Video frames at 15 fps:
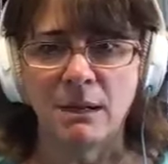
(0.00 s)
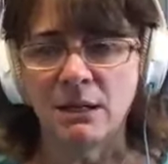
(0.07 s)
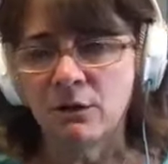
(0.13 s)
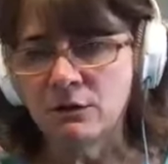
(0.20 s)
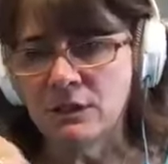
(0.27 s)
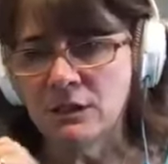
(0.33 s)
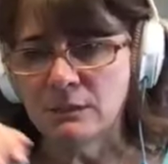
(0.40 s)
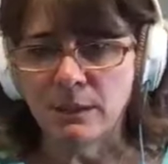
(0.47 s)
my
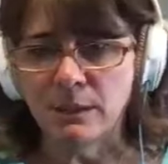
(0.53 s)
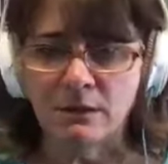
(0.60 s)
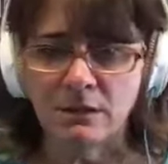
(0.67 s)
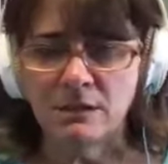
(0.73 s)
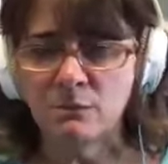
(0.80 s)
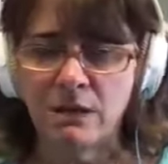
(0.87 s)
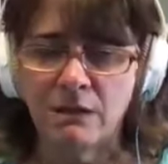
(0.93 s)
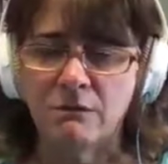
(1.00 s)
nose mm-hmm. looks better in
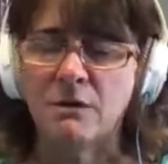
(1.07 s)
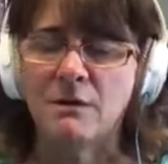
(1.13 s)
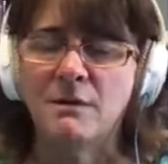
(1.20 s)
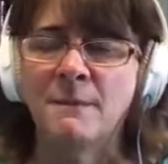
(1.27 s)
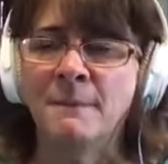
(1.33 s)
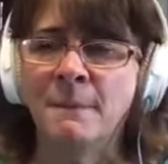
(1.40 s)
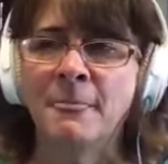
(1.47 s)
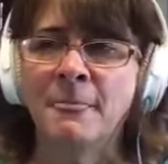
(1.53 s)
this whatever
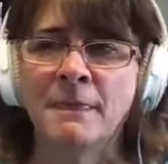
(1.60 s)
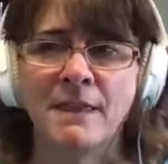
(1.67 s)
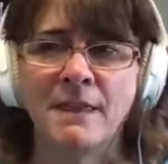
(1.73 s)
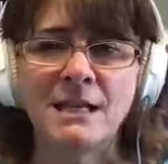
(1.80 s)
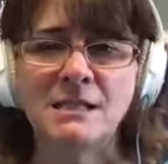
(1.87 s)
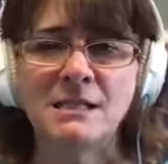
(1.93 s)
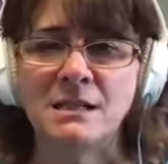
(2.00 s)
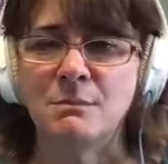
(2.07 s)

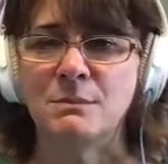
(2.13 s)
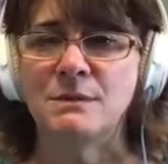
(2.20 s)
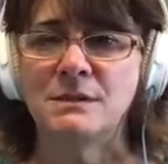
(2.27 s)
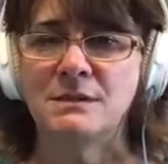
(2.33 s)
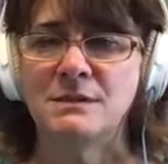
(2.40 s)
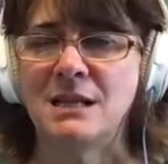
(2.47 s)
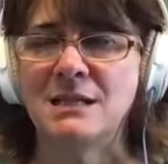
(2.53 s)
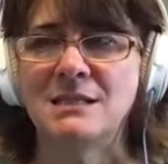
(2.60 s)
that's an
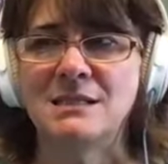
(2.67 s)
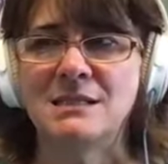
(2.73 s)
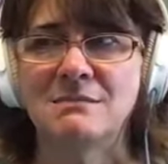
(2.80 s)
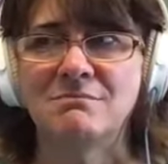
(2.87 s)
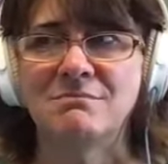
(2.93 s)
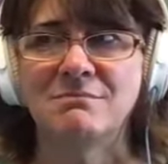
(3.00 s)
that's